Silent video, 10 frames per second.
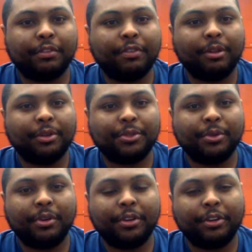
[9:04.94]
follow us on
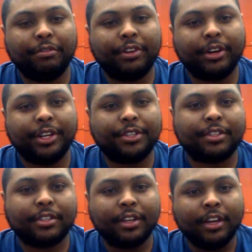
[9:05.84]
all your
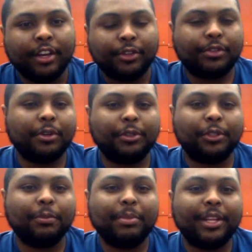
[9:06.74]
various
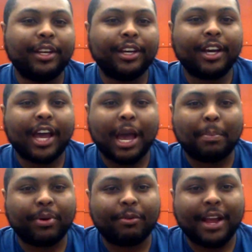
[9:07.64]
social media
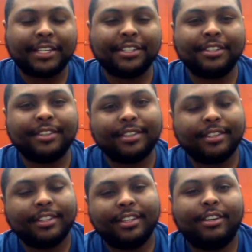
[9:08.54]

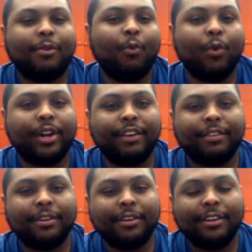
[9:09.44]
apparatus,
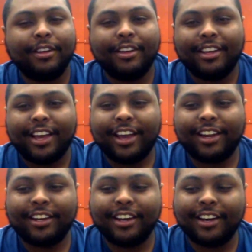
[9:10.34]
whatever. And